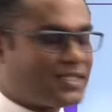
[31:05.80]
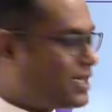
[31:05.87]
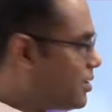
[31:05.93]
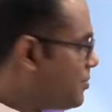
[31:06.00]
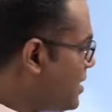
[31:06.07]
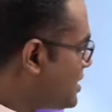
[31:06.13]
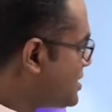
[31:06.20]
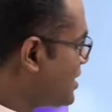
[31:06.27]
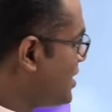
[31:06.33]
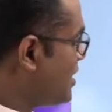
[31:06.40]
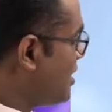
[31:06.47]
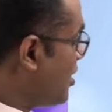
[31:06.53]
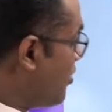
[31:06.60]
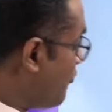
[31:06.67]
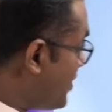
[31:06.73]
syllabus,
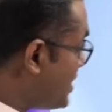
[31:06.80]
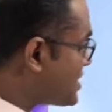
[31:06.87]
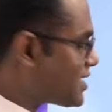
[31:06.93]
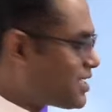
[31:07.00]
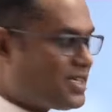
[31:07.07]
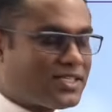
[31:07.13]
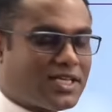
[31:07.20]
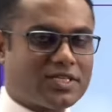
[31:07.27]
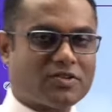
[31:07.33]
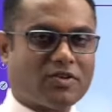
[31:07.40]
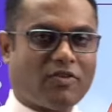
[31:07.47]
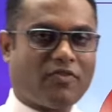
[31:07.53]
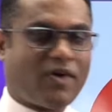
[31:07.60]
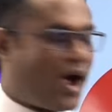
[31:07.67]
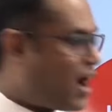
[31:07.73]
which consists
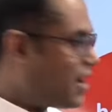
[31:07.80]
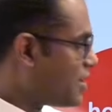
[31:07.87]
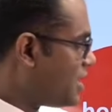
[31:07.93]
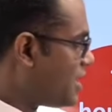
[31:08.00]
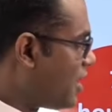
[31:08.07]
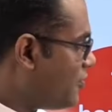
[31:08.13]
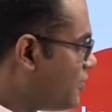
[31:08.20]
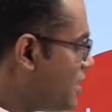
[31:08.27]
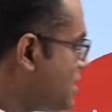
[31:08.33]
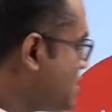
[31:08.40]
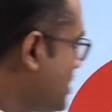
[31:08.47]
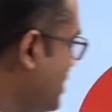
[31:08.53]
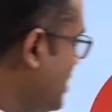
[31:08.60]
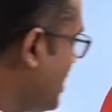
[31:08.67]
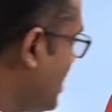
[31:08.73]
of 100 hours,